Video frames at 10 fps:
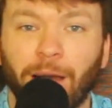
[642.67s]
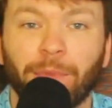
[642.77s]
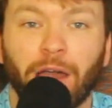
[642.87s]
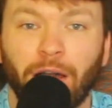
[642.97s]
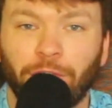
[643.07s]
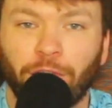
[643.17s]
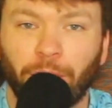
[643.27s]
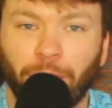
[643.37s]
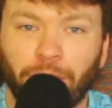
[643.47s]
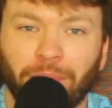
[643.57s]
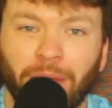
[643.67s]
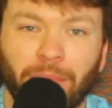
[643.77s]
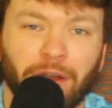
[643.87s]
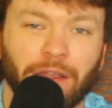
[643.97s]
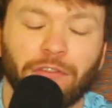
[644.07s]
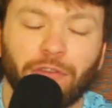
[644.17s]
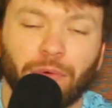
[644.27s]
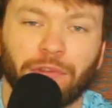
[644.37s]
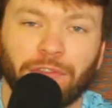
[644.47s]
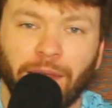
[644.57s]
I'm comfortable putting my money
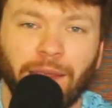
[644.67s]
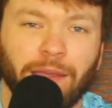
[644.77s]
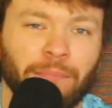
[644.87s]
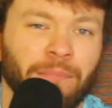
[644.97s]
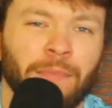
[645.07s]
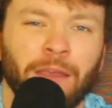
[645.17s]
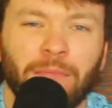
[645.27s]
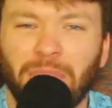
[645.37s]
towards him.